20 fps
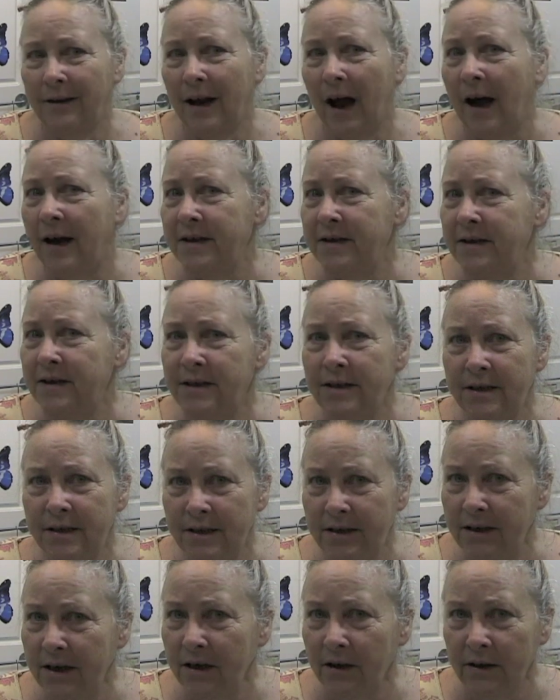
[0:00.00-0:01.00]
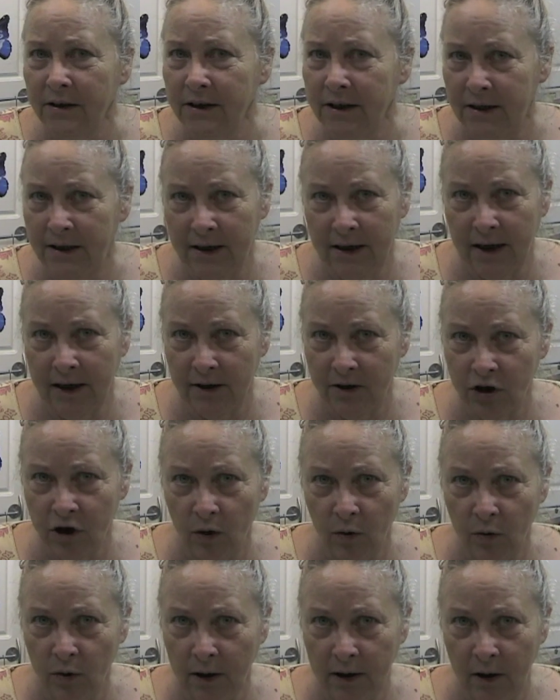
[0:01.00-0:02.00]
I still didn't get
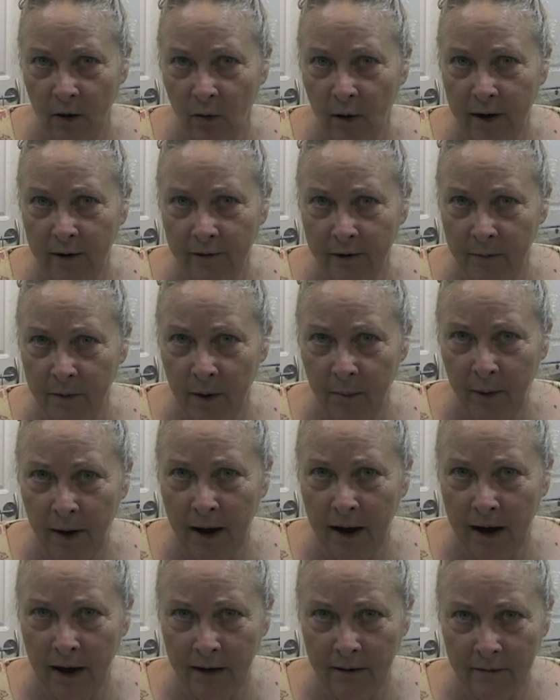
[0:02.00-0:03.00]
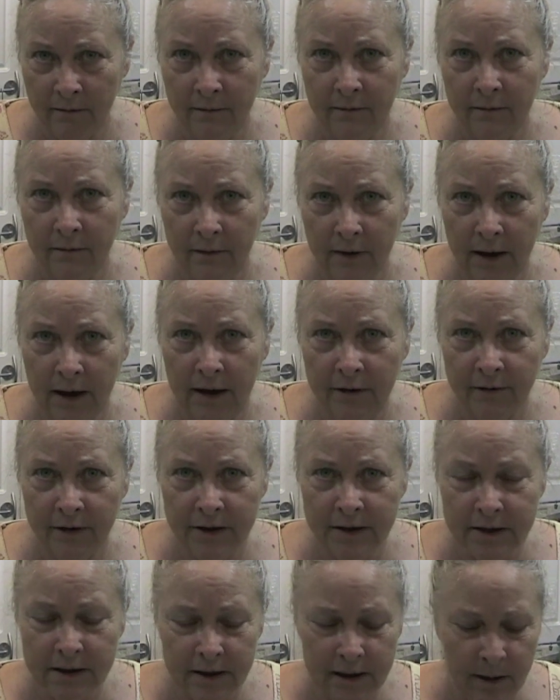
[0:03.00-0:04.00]
totally away from the pain,
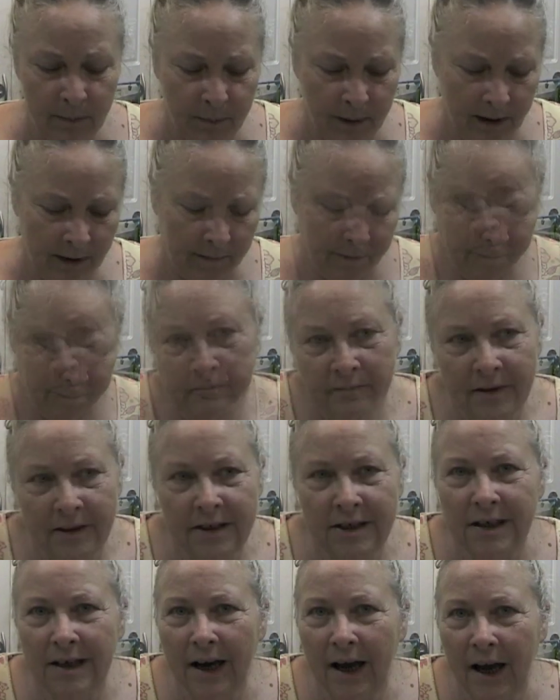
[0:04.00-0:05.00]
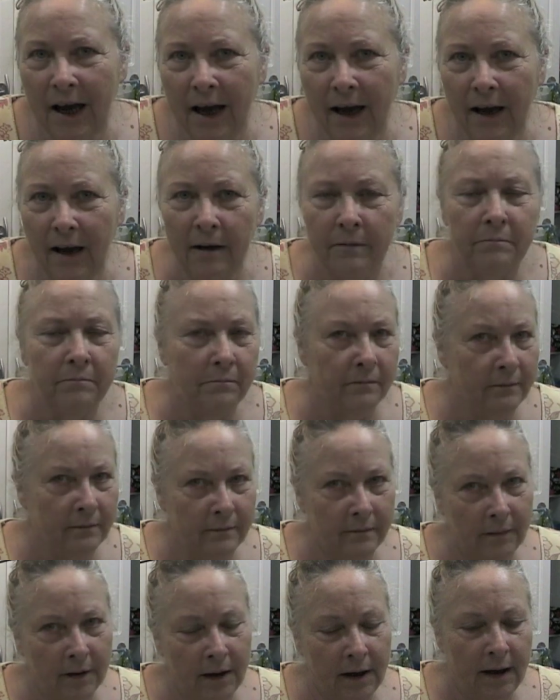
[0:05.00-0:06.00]
even sleeping. Today,
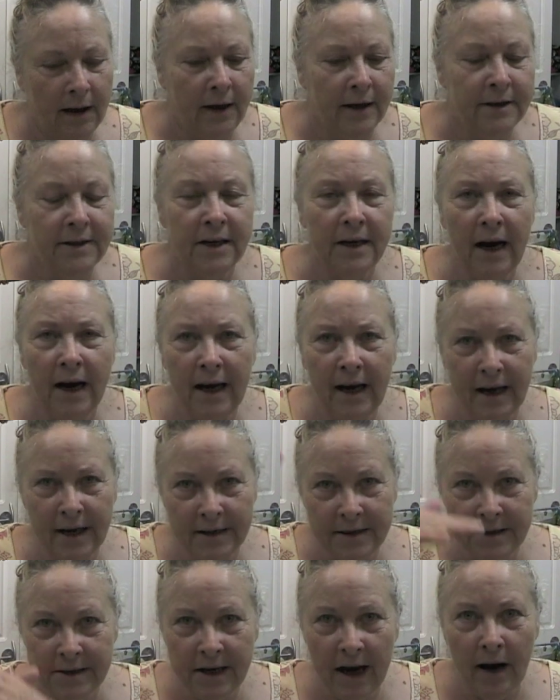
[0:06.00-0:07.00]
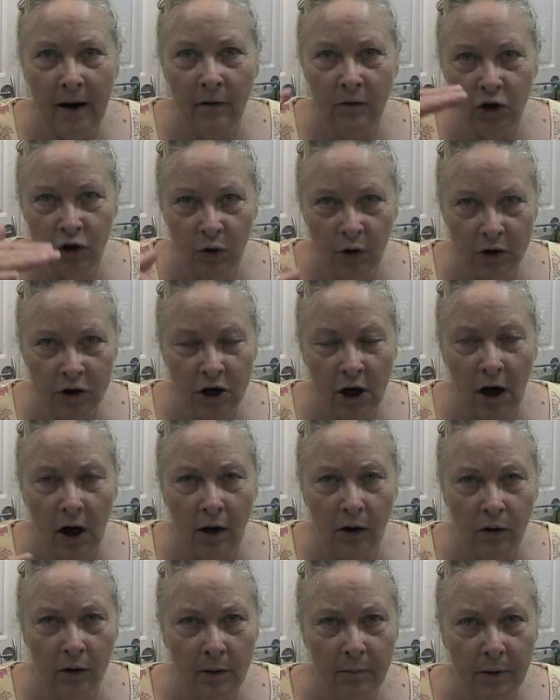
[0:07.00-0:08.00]
today it's down to a
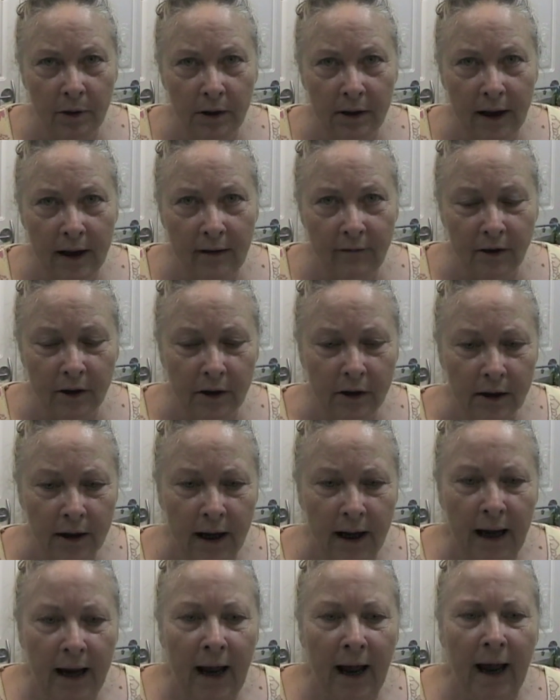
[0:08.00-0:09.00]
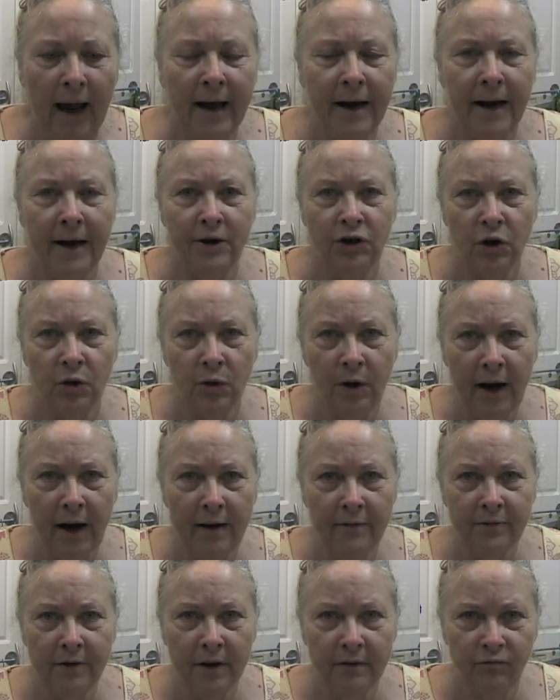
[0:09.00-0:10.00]
tolerable level, and I don't
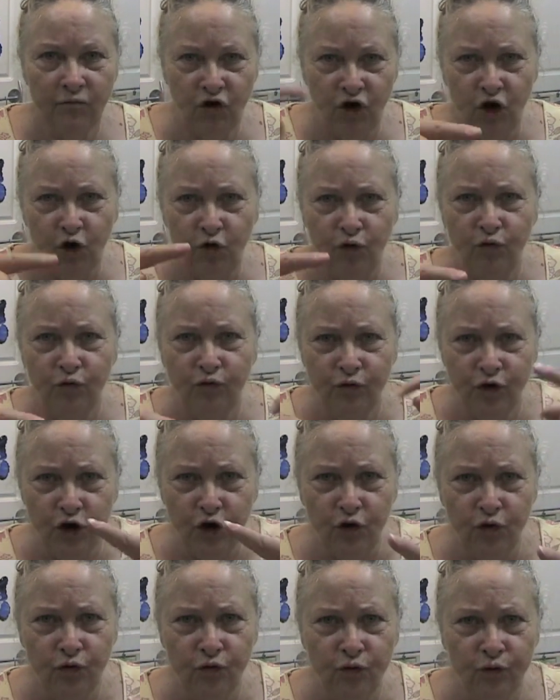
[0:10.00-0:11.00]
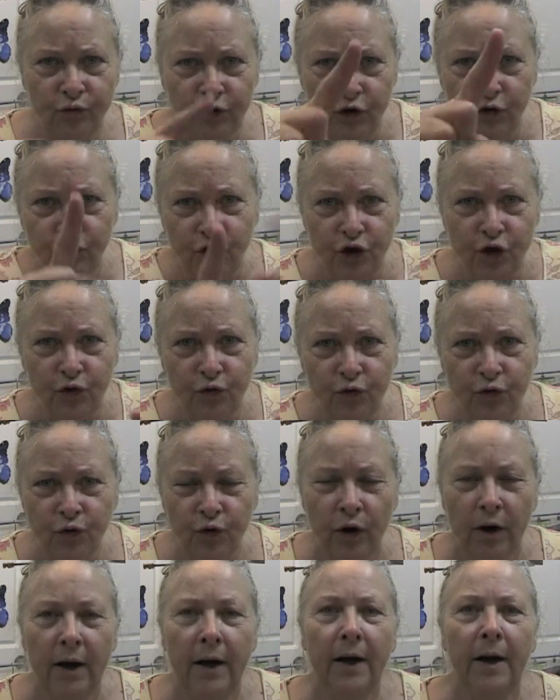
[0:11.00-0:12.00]
have the choo, choo, choo, choo
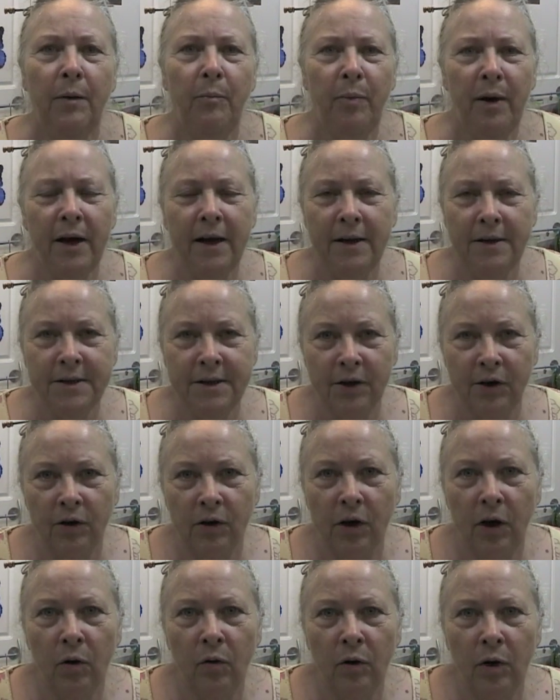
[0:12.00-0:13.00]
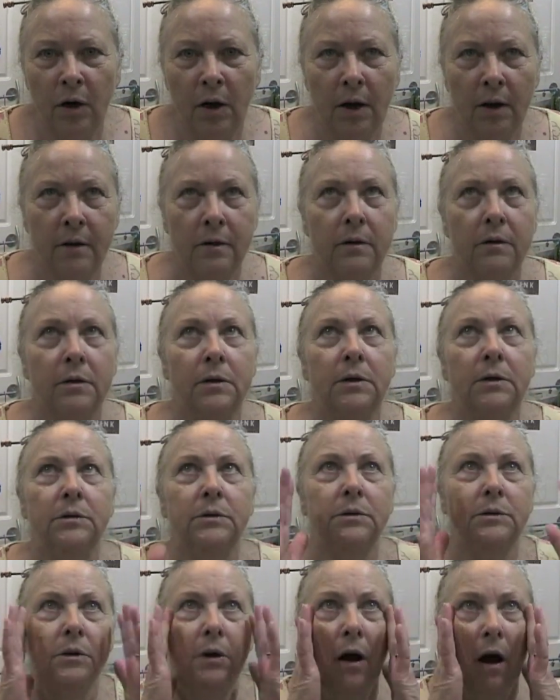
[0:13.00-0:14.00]
pains that are going on, thank
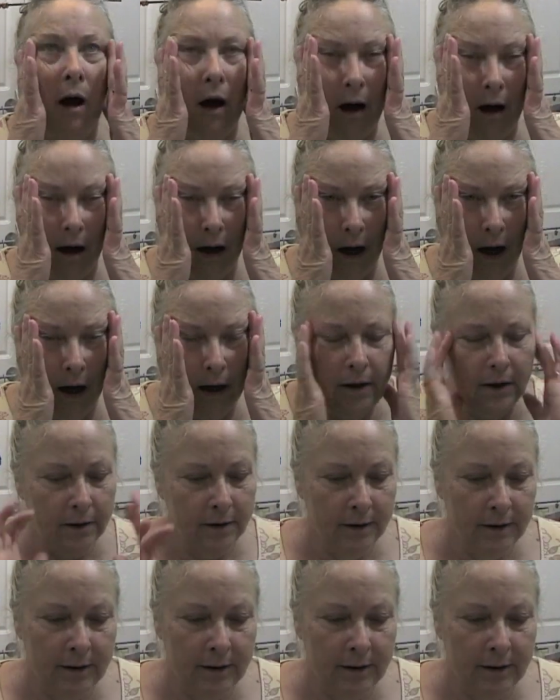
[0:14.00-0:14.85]
God.